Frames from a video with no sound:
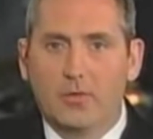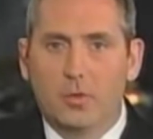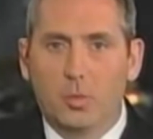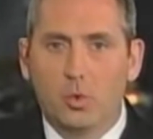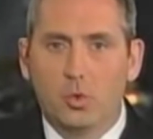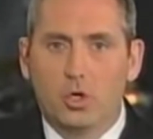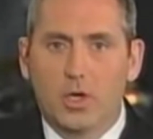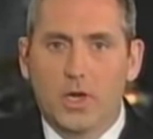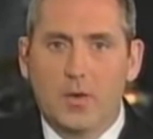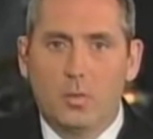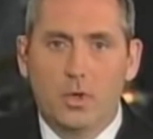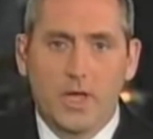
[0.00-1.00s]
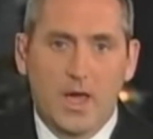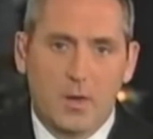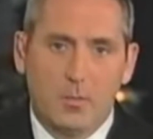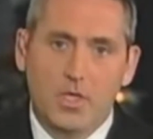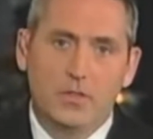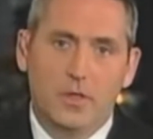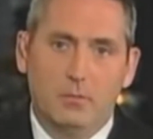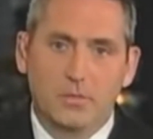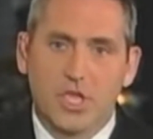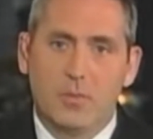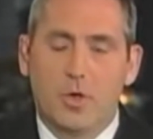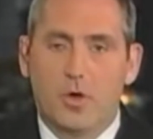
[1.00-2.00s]
going on the air of his network
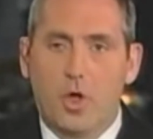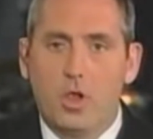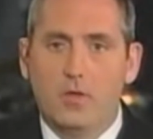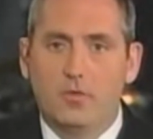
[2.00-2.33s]
and